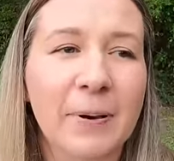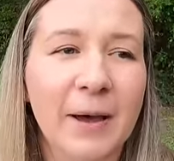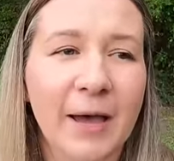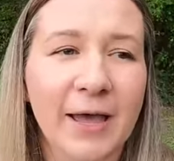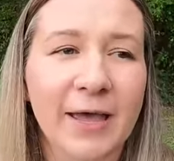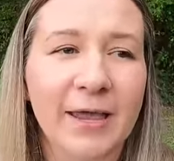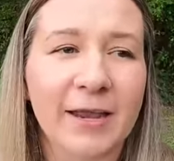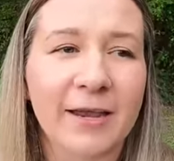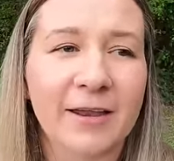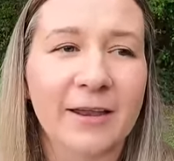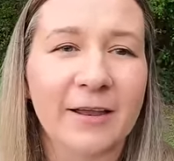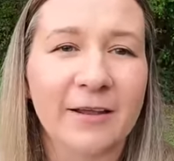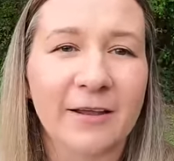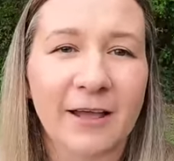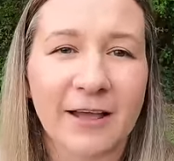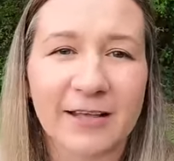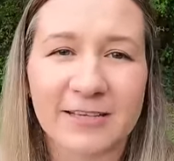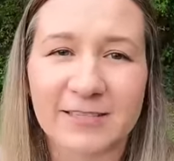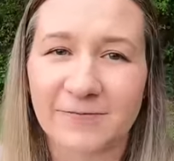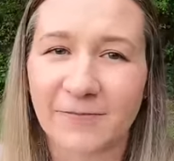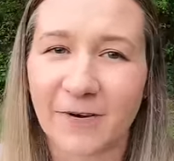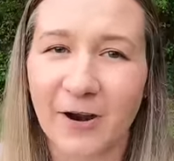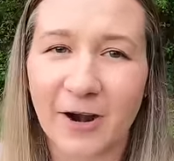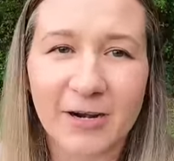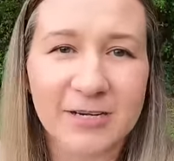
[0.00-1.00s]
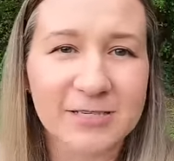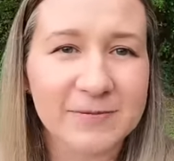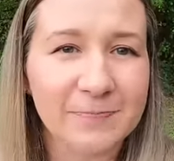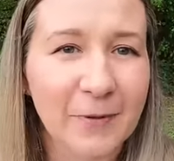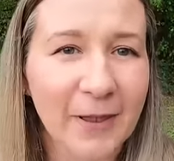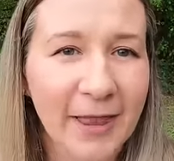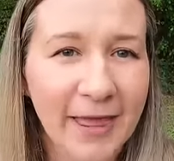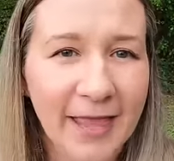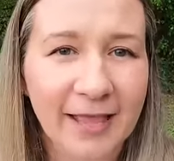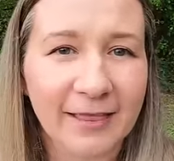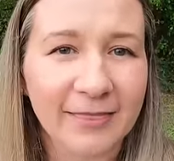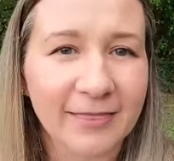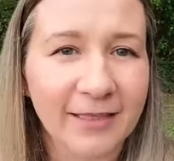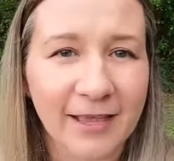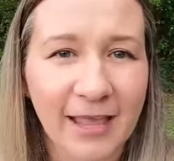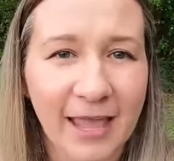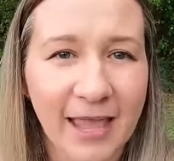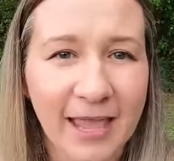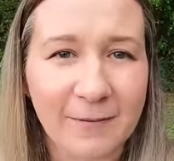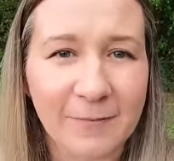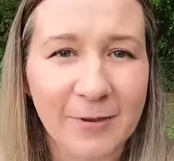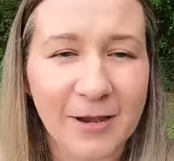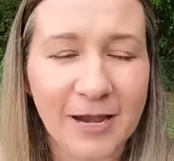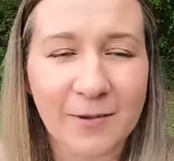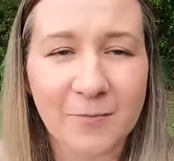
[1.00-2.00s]
But as far as playing the
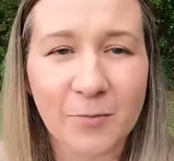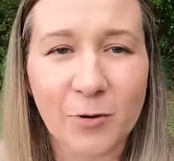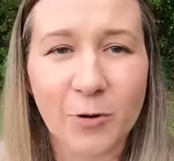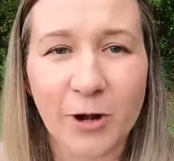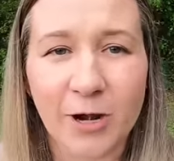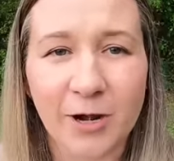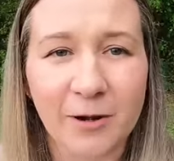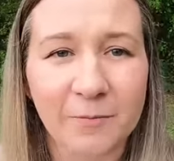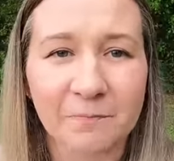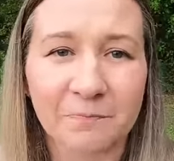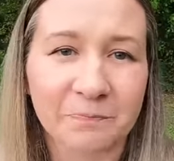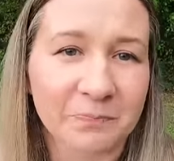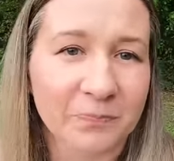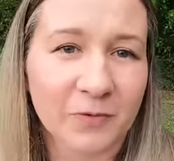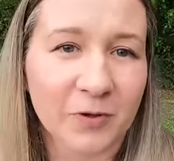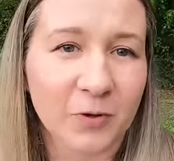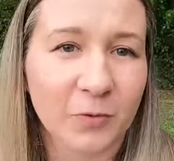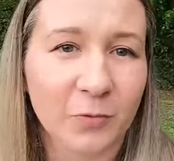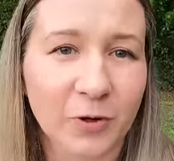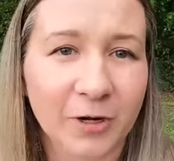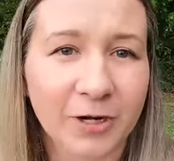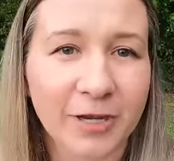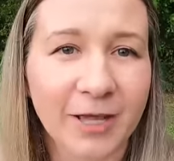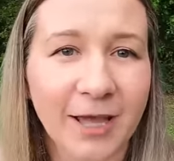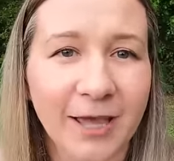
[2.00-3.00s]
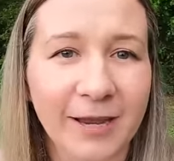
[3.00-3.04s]
game anymore, we're